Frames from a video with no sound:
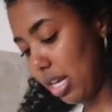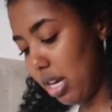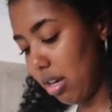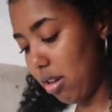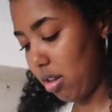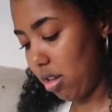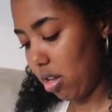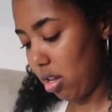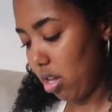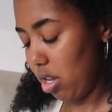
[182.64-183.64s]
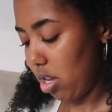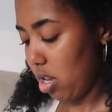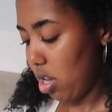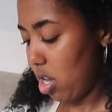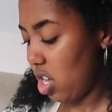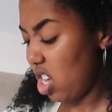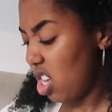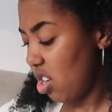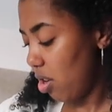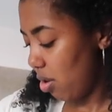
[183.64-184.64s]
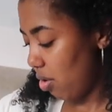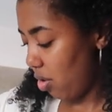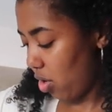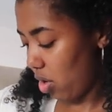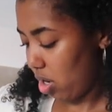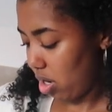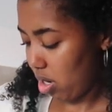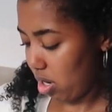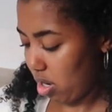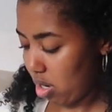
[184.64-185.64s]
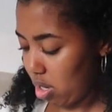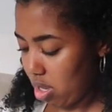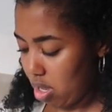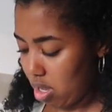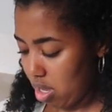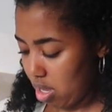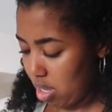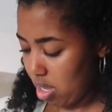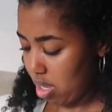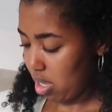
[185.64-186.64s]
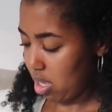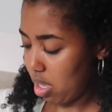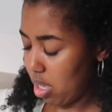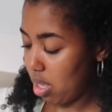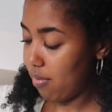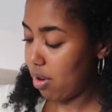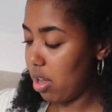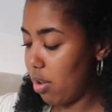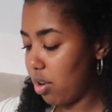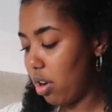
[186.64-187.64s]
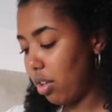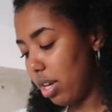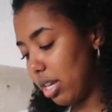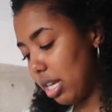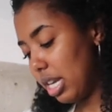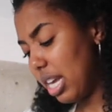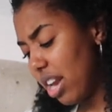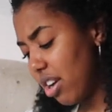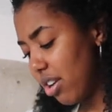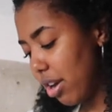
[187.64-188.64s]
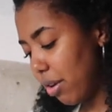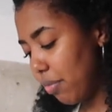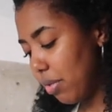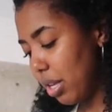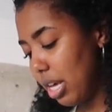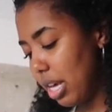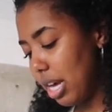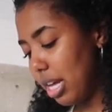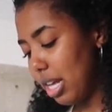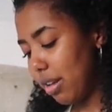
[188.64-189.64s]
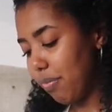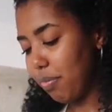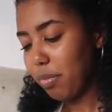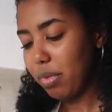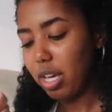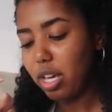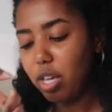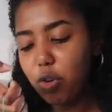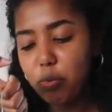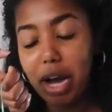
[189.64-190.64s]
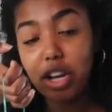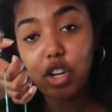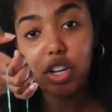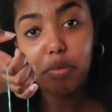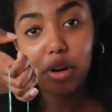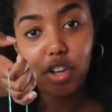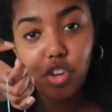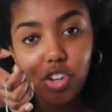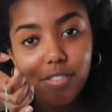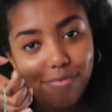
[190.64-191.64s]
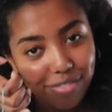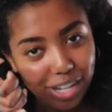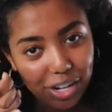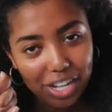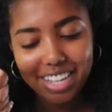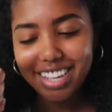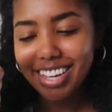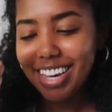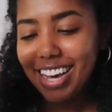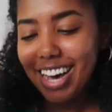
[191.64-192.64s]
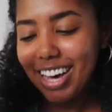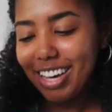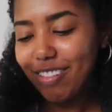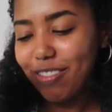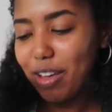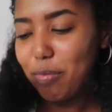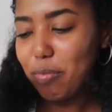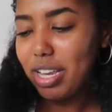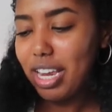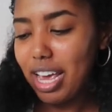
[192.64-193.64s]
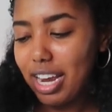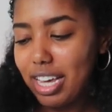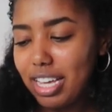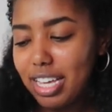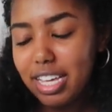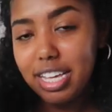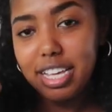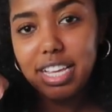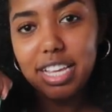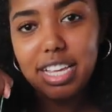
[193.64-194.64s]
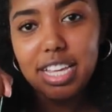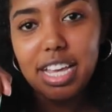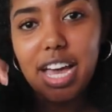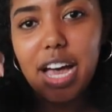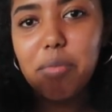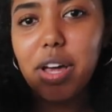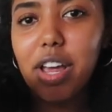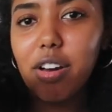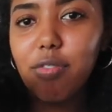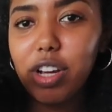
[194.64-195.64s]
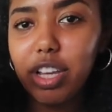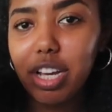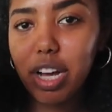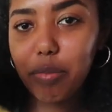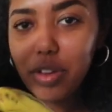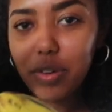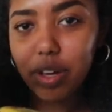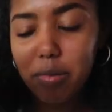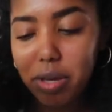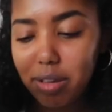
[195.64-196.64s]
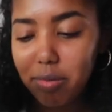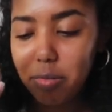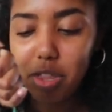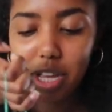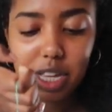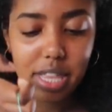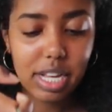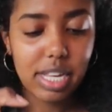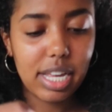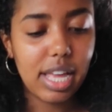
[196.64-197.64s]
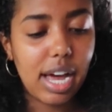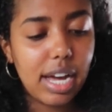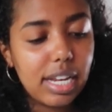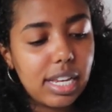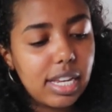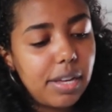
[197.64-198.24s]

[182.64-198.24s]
a huge, I don't know how you call this, container? No. A huge bunch, there it is, of bananas. I'm planning on freezing a couple so I can make some smoothies and things like that.